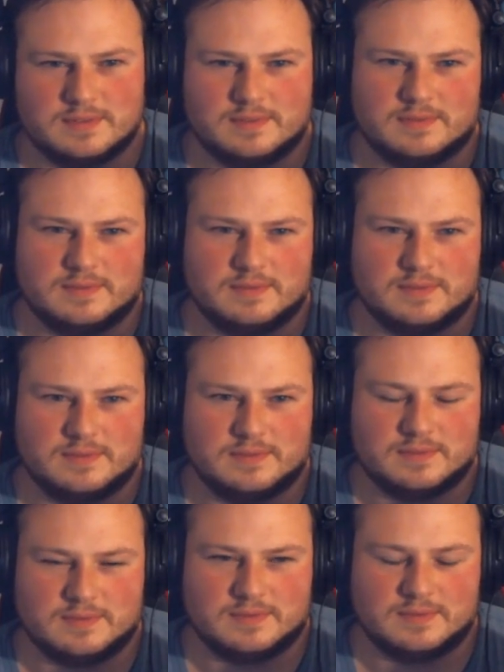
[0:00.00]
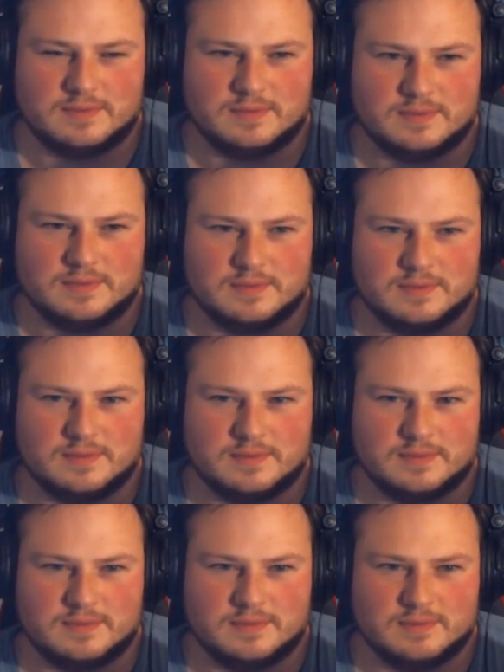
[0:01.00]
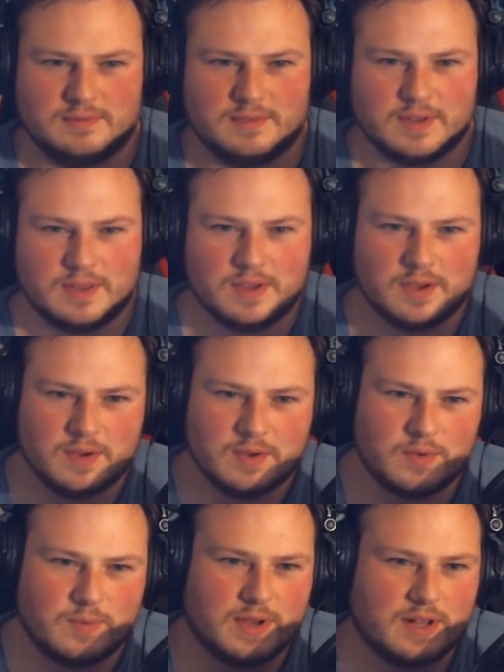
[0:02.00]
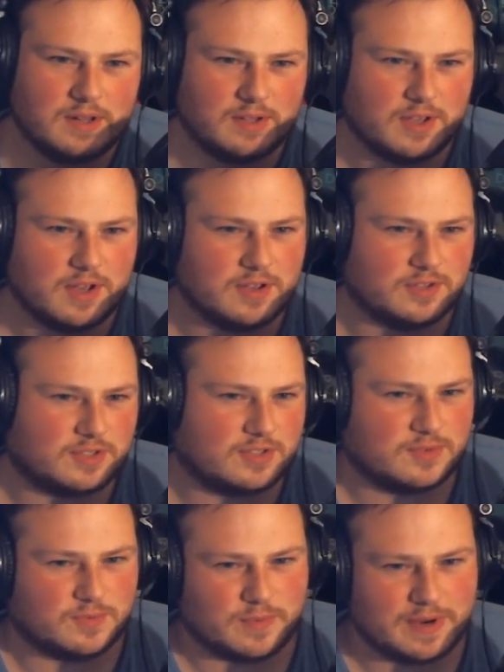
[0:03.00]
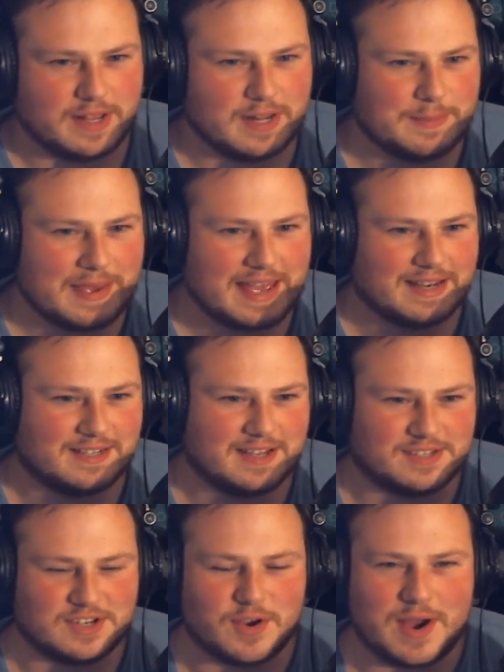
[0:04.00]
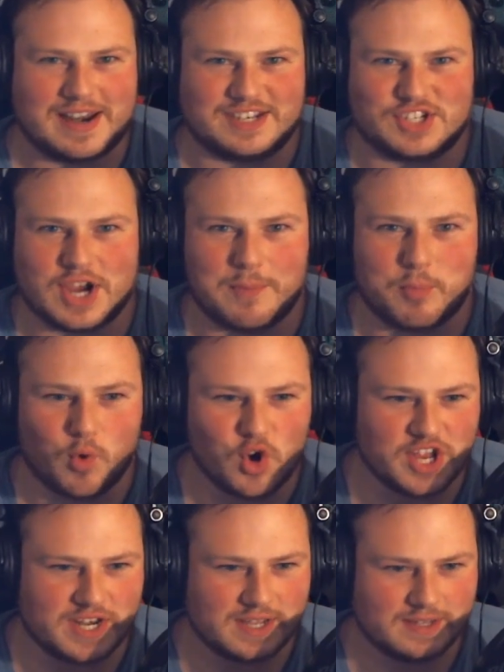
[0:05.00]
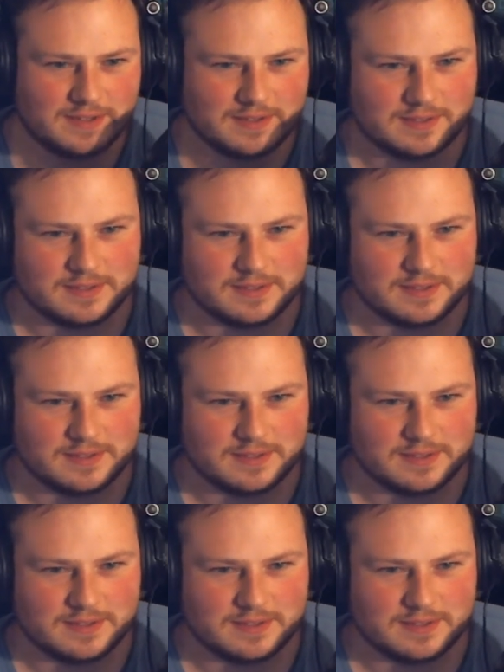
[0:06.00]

Real ghosts. Real ghosts. Real man doesn't know how to chop wood.